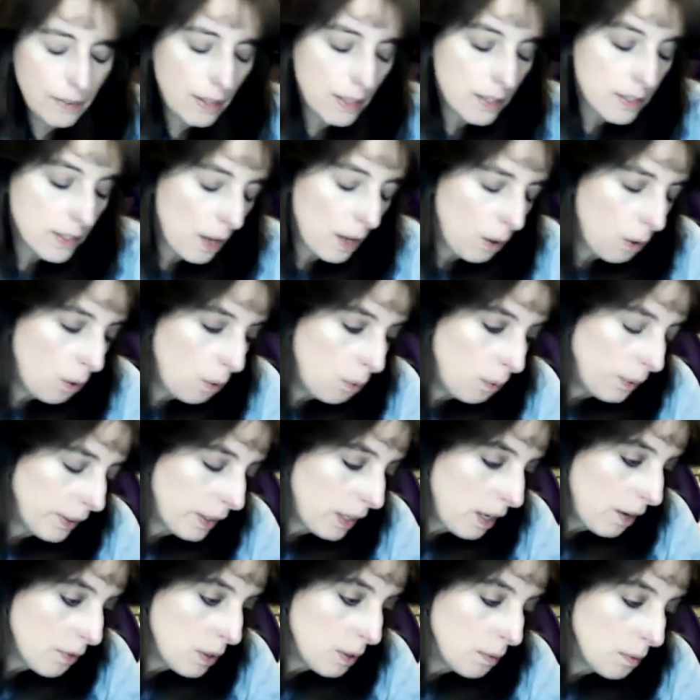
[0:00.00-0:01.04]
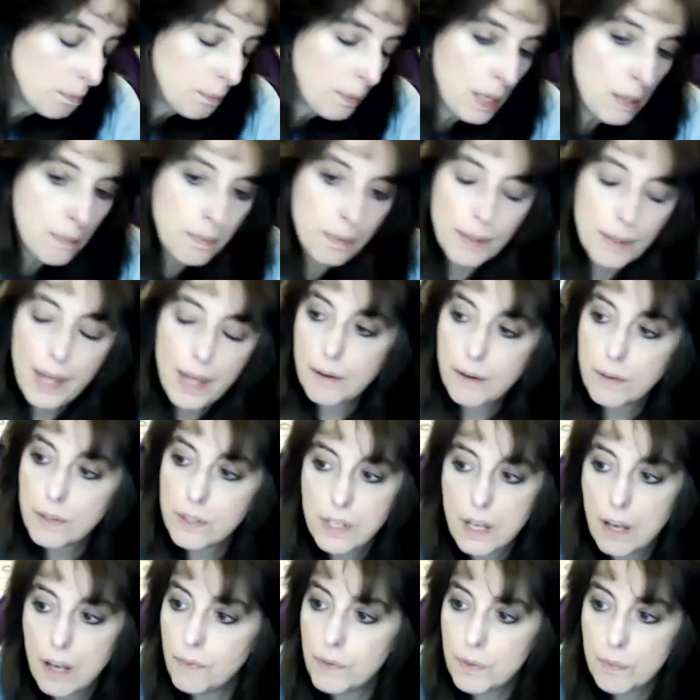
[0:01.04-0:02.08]
They say, oh, well, the government, people that are
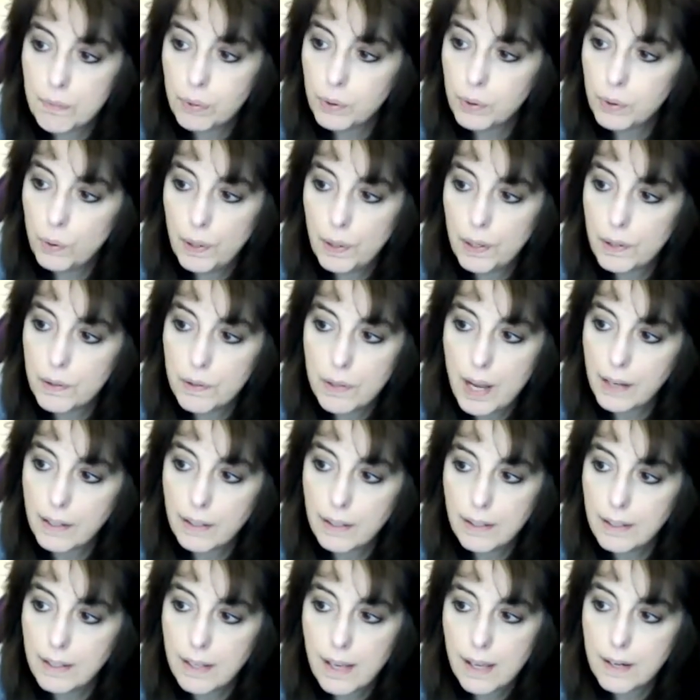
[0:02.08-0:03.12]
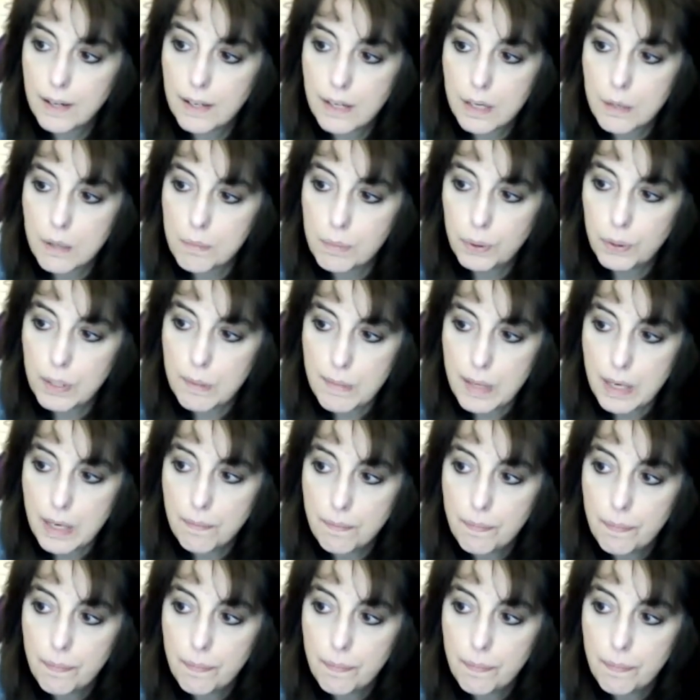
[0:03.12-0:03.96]
self-employed are not going to get unemployment.